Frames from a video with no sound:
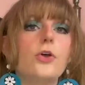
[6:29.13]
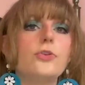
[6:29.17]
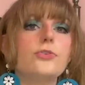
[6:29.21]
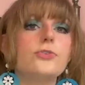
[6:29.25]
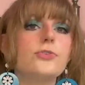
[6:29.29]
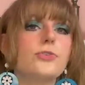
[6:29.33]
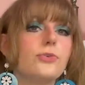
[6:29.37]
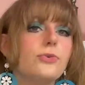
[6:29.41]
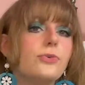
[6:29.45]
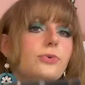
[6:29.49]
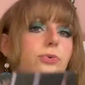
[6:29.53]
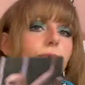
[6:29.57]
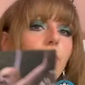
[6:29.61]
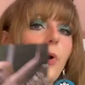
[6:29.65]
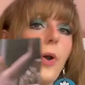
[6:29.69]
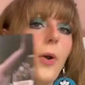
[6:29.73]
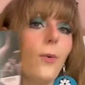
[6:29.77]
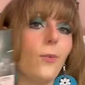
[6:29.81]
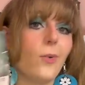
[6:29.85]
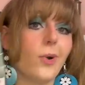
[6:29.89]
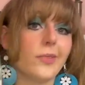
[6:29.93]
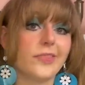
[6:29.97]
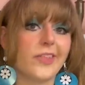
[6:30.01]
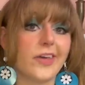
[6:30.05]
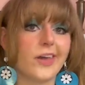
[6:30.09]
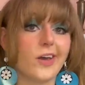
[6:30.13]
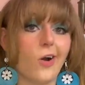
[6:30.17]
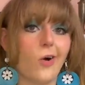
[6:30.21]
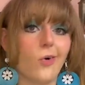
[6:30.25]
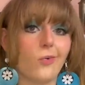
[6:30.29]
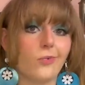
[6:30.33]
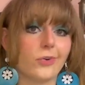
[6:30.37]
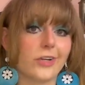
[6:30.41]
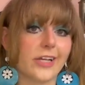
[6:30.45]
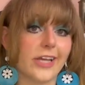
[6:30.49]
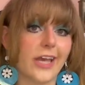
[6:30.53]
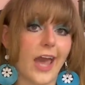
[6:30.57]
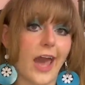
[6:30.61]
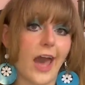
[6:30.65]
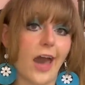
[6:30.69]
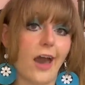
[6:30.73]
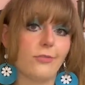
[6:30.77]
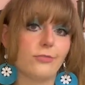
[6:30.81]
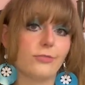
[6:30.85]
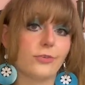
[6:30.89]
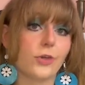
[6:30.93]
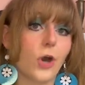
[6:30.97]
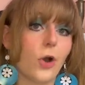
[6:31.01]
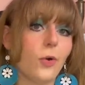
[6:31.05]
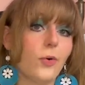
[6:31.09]
to what they already
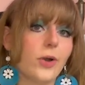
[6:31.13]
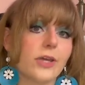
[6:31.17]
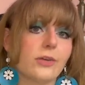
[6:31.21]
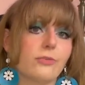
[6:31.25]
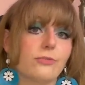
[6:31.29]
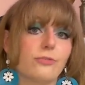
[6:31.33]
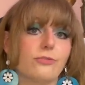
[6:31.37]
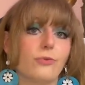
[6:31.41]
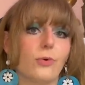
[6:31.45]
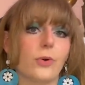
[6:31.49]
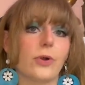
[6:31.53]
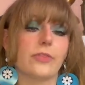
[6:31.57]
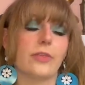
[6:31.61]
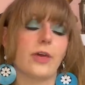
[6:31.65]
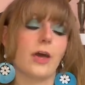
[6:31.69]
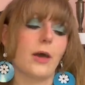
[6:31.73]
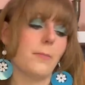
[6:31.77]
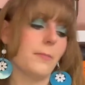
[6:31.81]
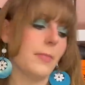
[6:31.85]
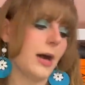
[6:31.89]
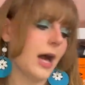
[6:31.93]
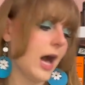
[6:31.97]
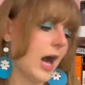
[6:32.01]
have going for them.